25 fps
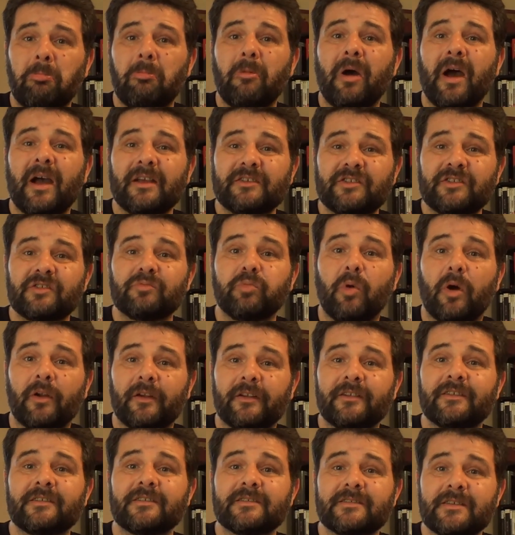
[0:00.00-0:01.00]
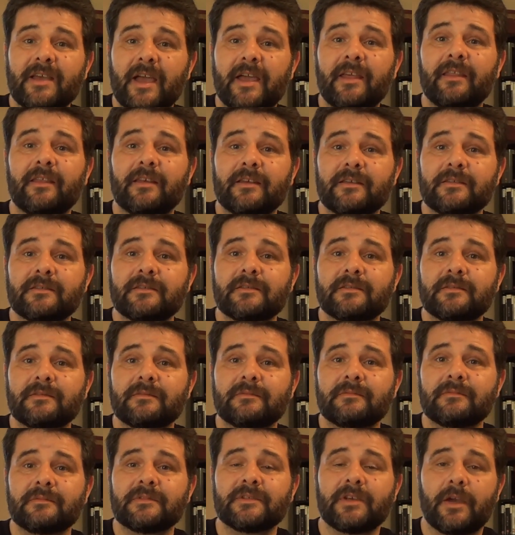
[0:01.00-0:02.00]
I just wanted to say this.
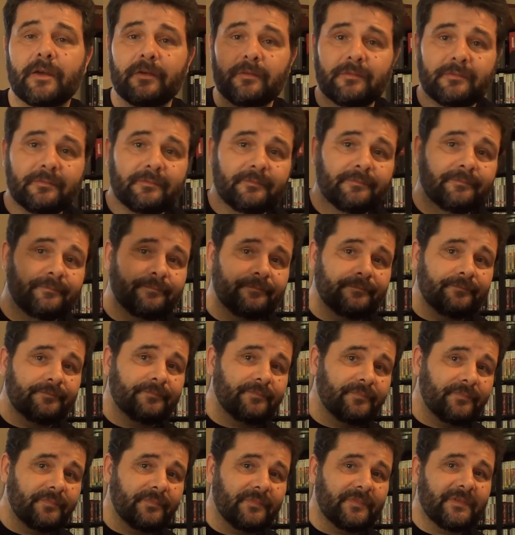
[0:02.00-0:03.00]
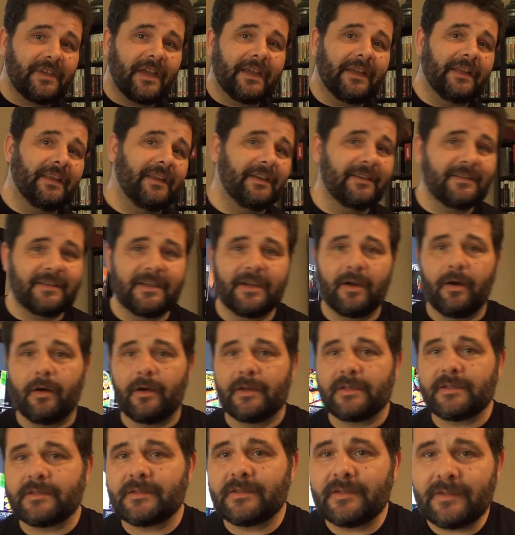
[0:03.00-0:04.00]
So, take it easy
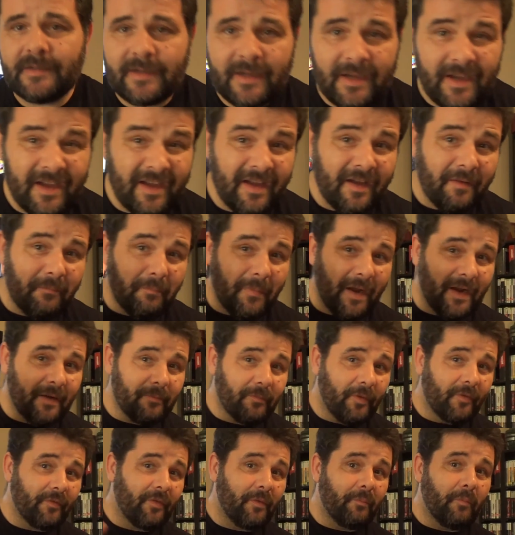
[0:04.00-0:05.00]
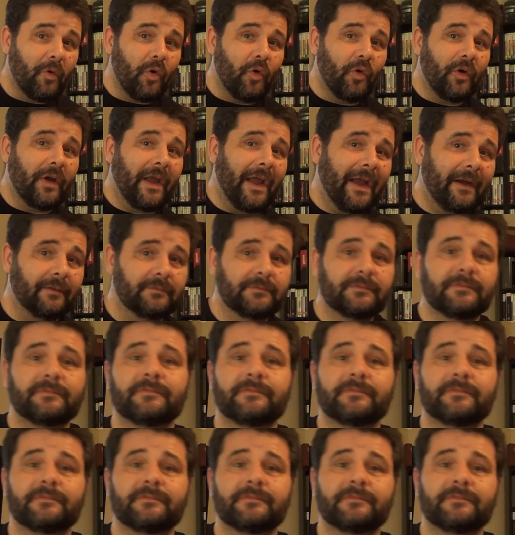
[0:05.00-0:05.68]
guys. Man above the morgue out.